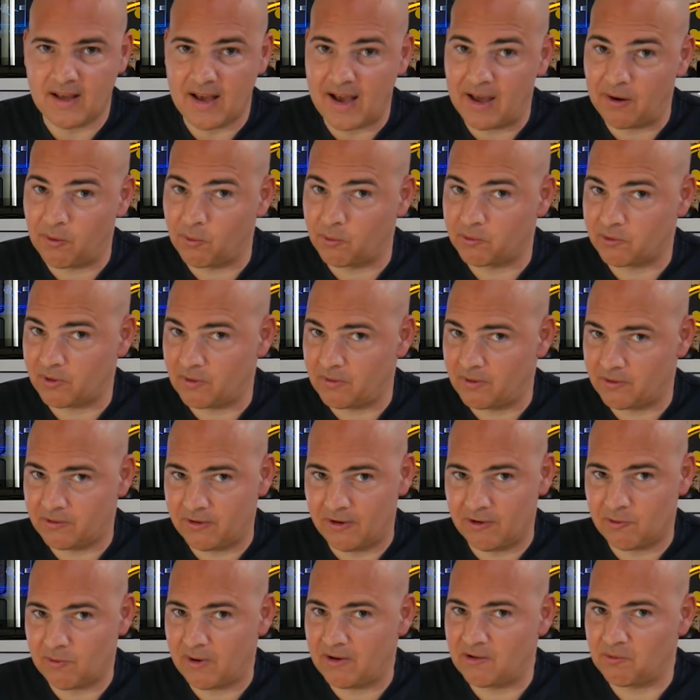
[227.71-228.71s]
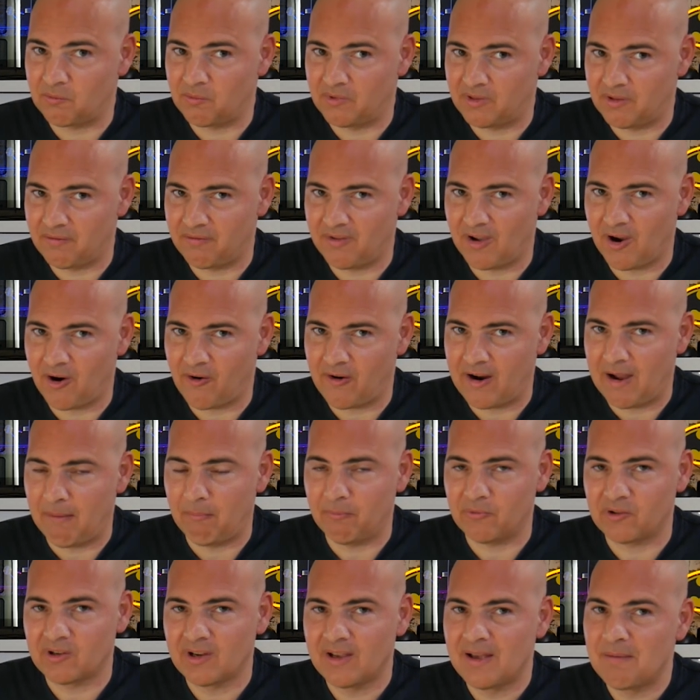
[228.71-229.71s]
and also the situation with the
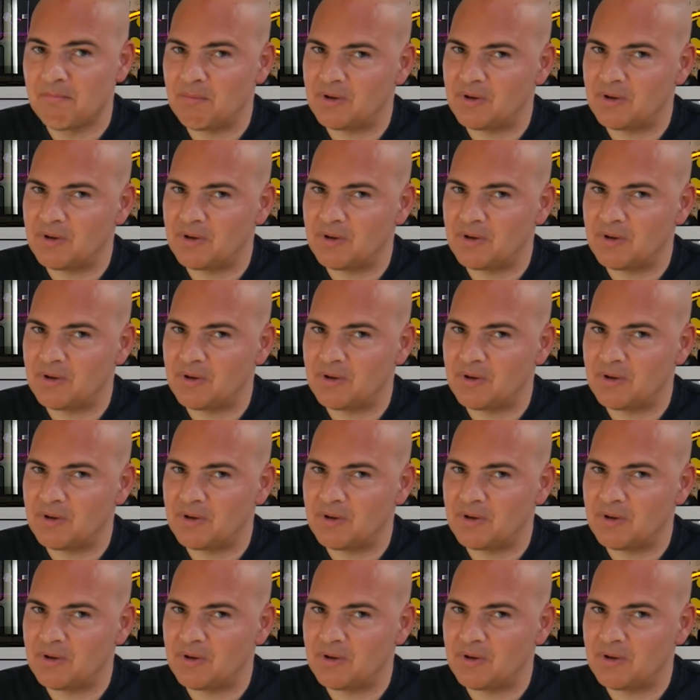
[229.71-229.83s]
VRMs.